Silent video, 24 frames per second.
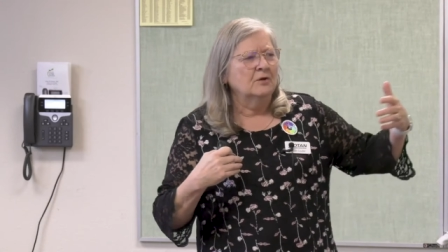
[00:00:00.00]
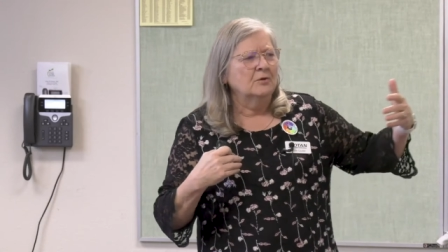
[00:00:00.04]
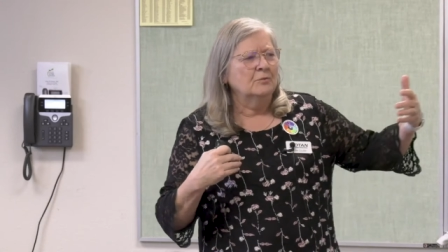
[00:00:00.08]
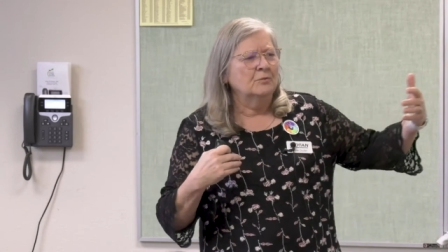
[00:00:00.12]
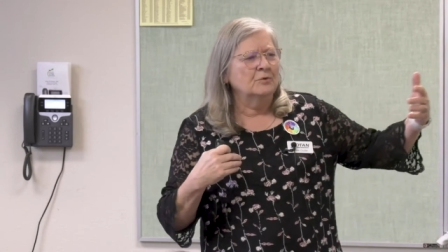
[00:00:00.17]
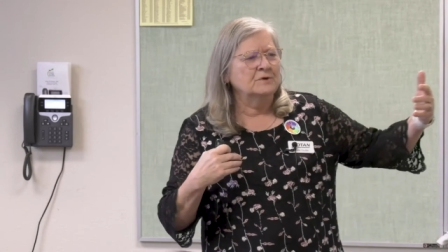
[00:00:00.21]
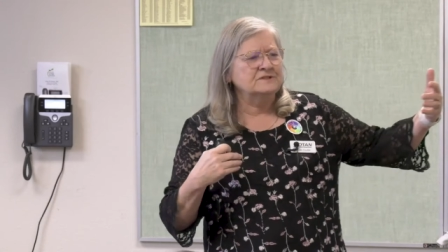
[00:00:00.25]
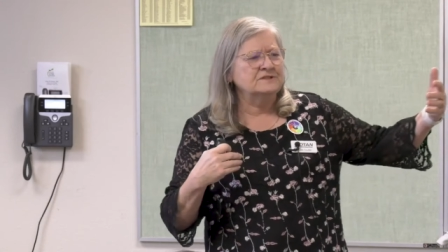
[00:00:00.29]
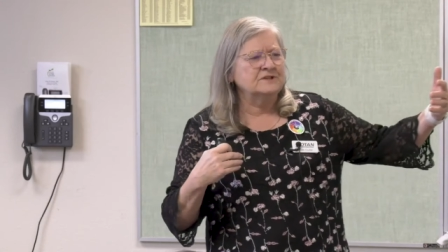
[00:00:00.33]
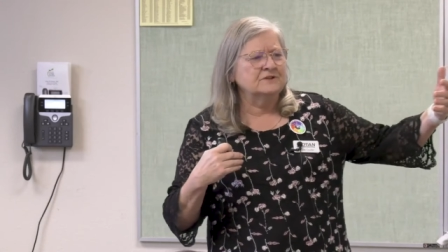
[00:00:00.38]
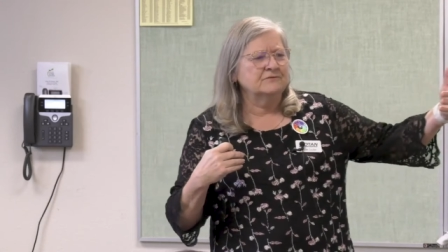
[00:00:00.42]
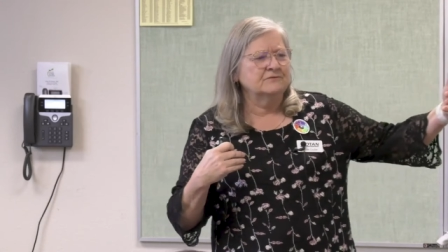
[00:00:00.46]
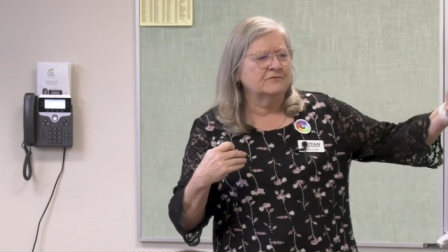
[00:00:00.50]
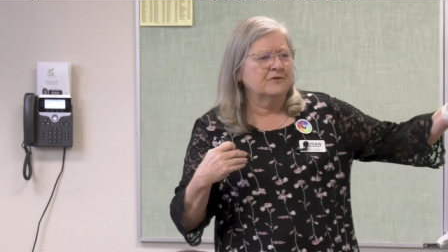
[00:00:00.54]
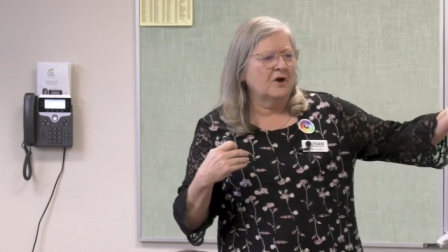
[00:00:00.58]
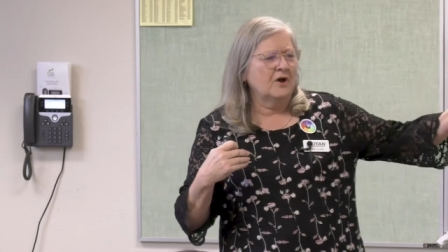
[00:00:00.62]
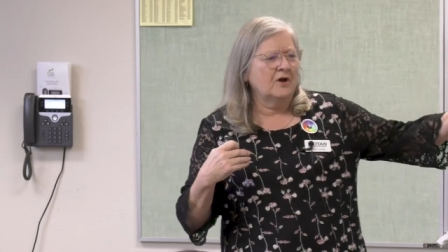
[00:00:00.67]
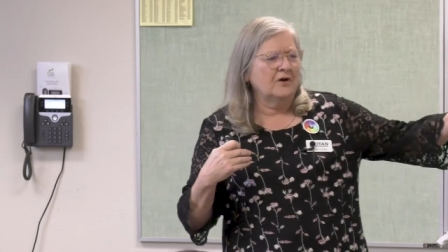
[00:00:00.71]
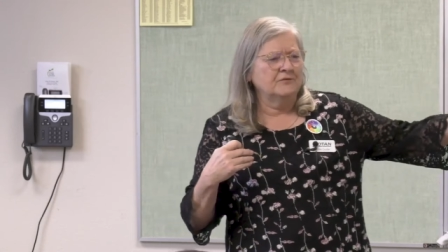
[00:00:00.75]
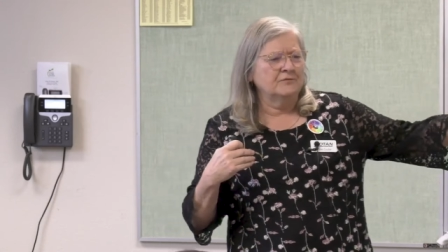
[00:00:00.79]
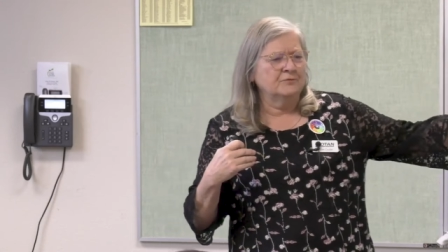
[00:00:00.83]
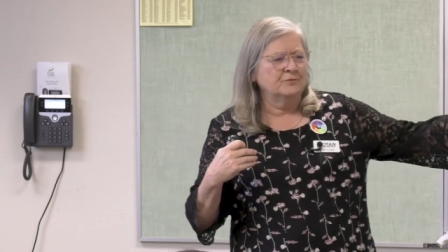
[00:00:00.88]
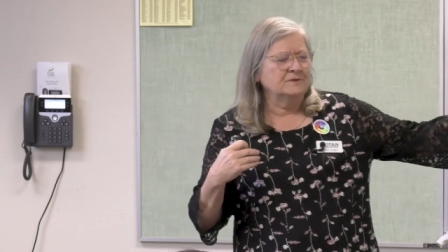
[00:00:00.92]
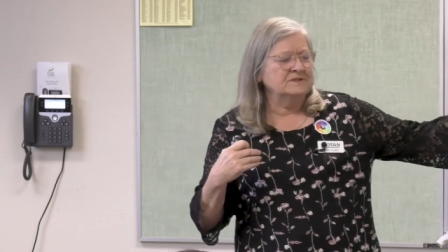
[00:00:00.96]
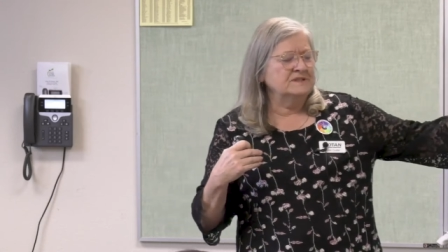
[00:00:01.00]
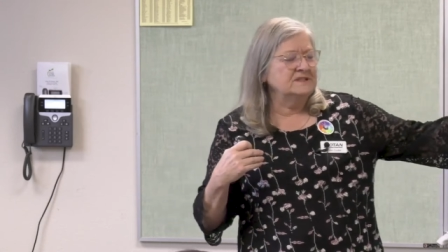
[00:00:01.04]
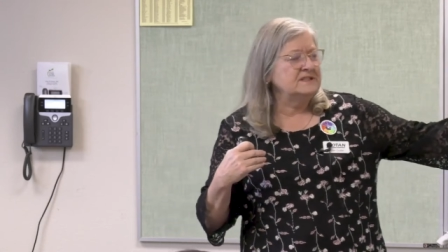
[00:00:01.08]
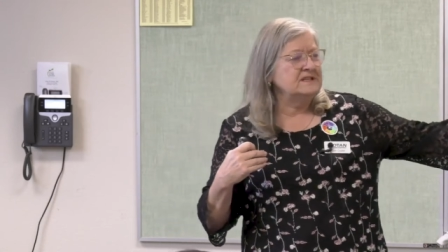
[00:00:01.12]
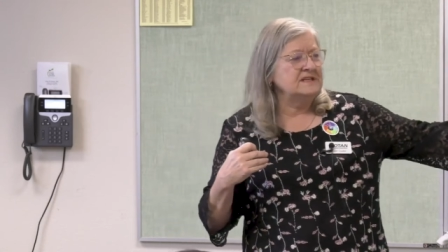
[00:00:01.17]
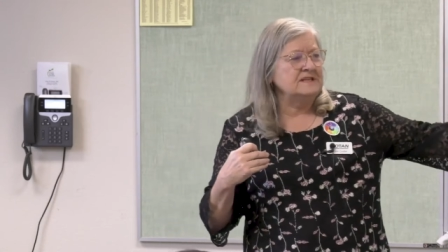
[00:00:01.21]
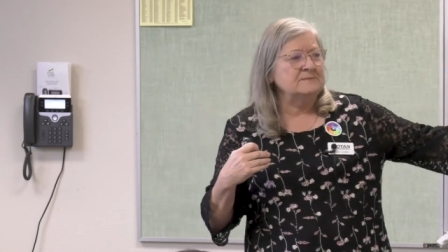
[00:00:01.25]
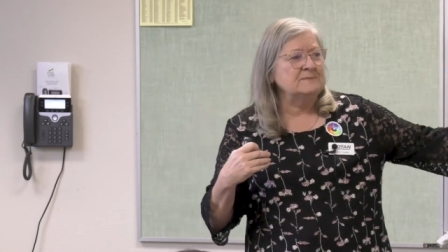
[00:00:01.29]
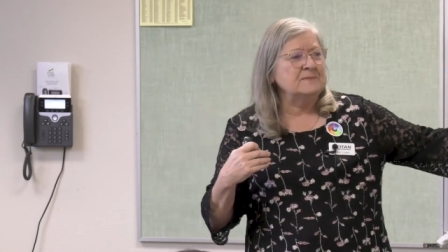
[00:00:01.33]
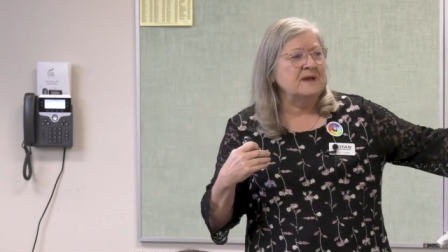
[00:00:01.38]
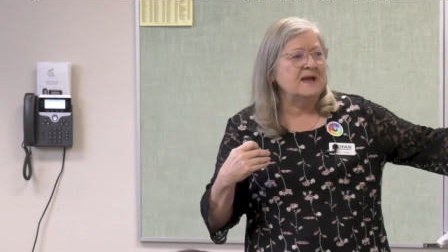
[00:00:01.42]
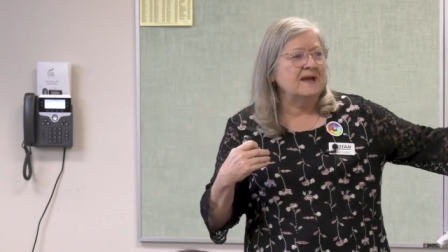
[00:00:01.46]
was involved with
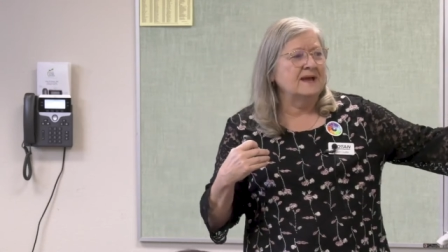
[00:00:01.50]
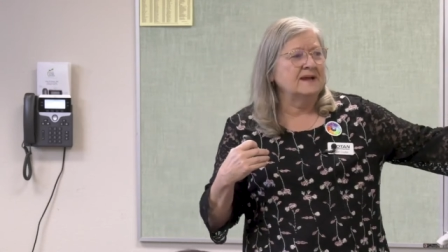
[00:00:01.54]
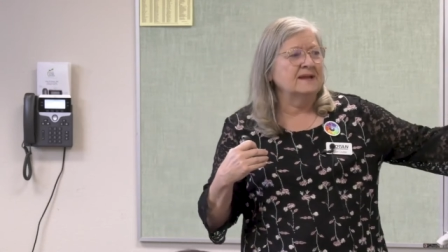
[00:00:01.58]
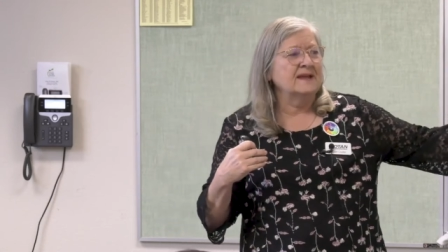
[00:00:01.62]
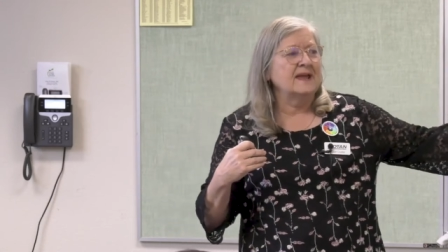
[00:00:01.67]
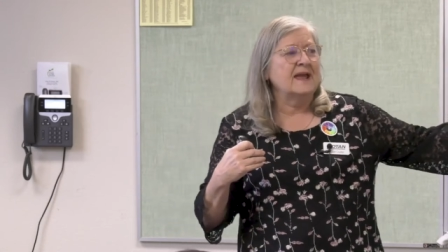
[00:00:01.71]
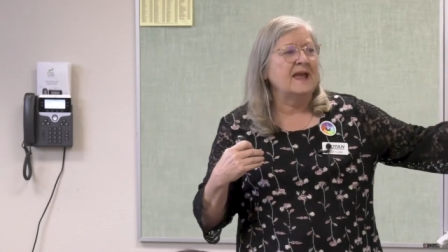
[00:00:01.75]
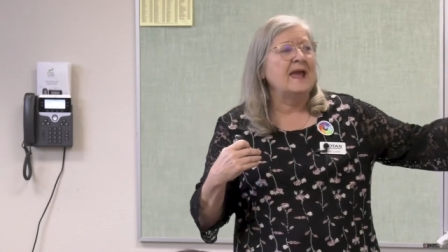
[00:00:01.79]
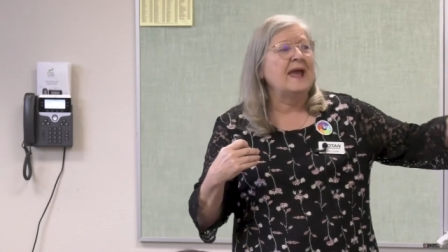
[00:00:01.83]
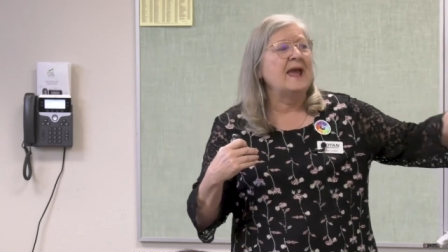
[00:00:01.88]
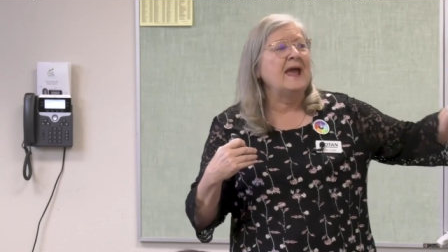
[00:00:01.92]
TMAC